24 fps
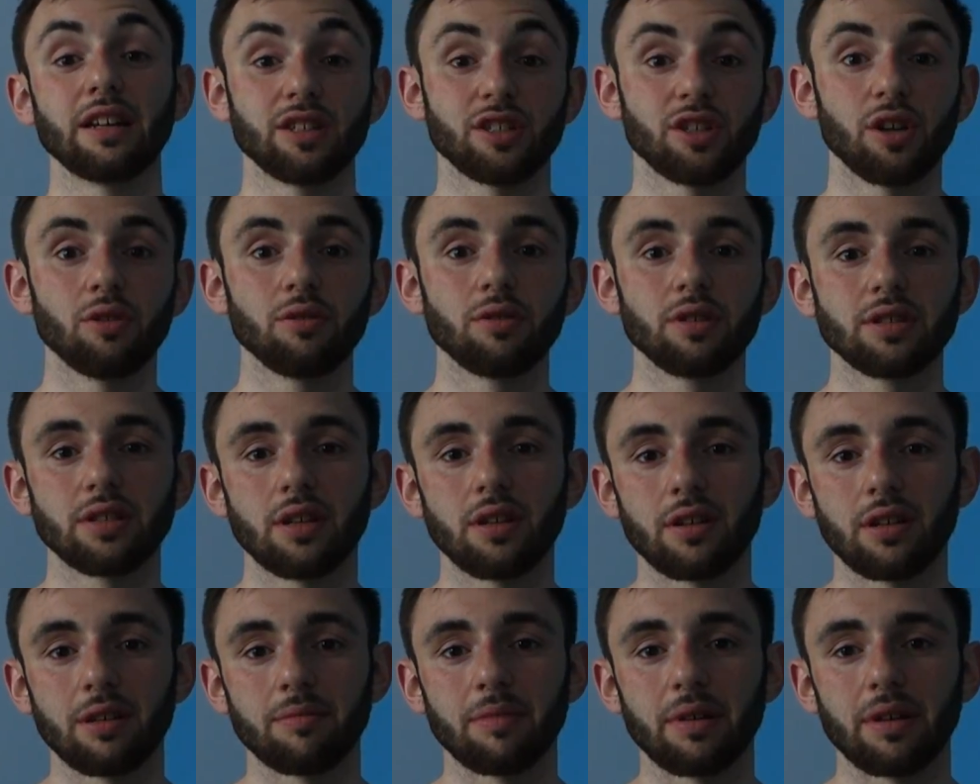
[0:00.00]
your shoulders are
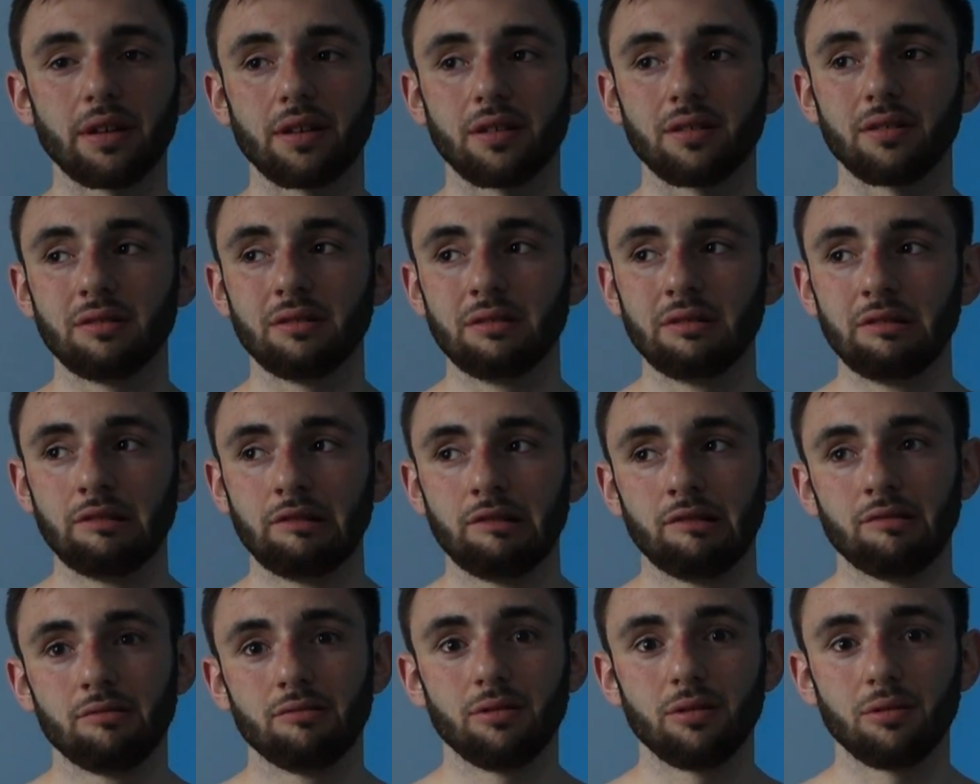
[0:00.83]
looking bigger,
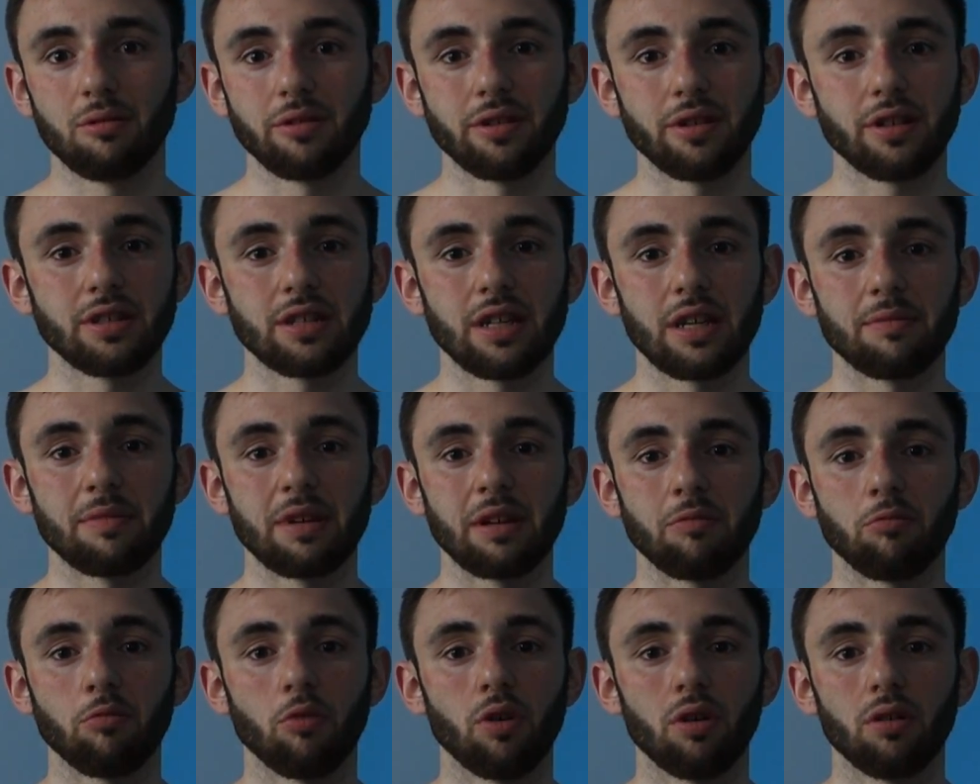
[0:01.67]
or what does that
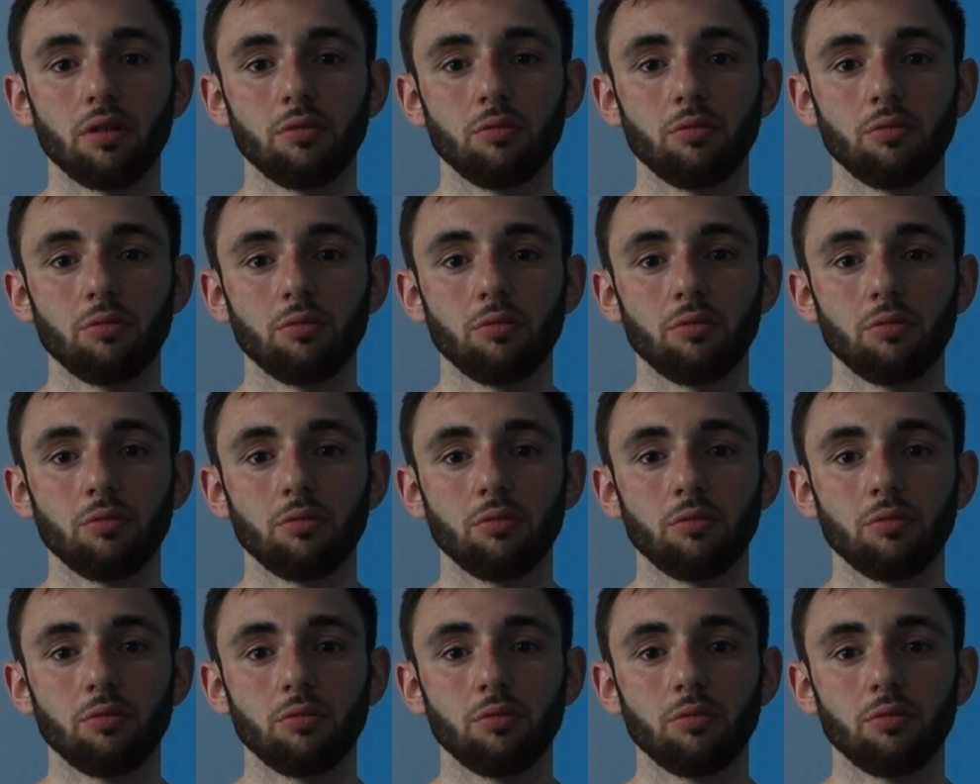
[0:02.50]
mean,